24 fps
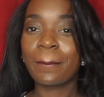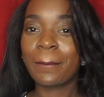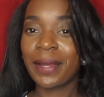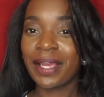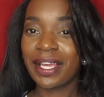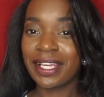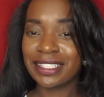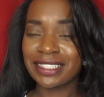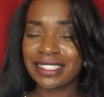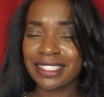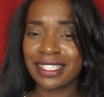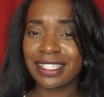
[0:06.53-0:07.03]

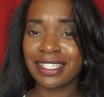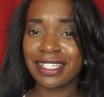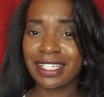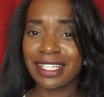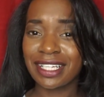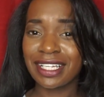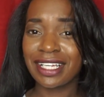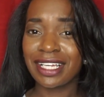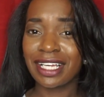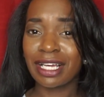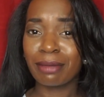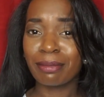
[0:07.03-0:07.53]

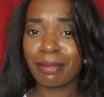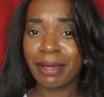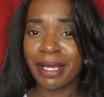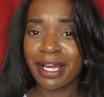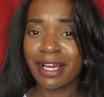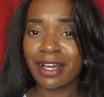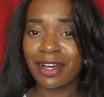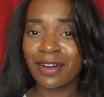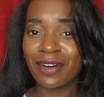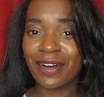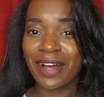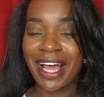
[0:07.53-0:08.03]
basically
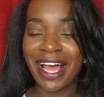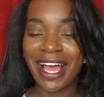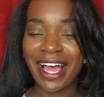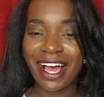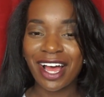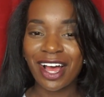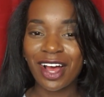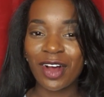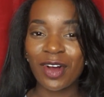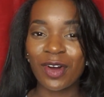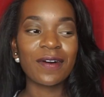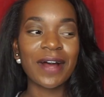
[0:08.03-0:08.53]
about
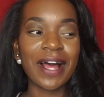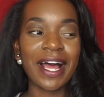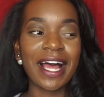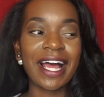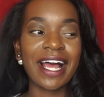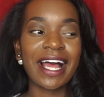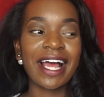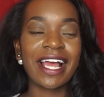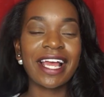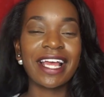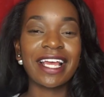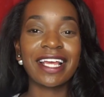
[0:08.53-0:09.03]
how
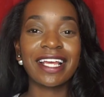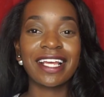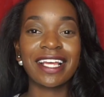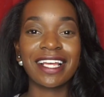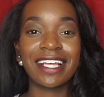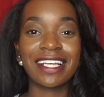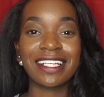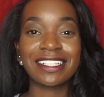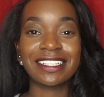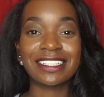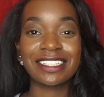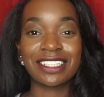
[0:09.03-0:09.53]
I
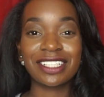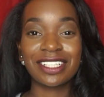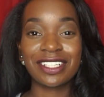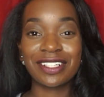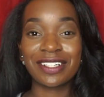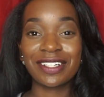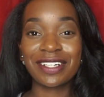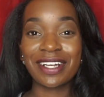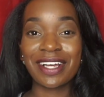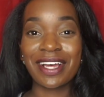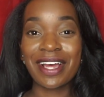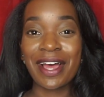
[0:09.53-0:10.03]

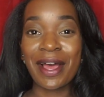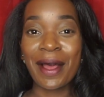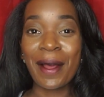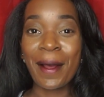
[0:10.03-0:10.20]
took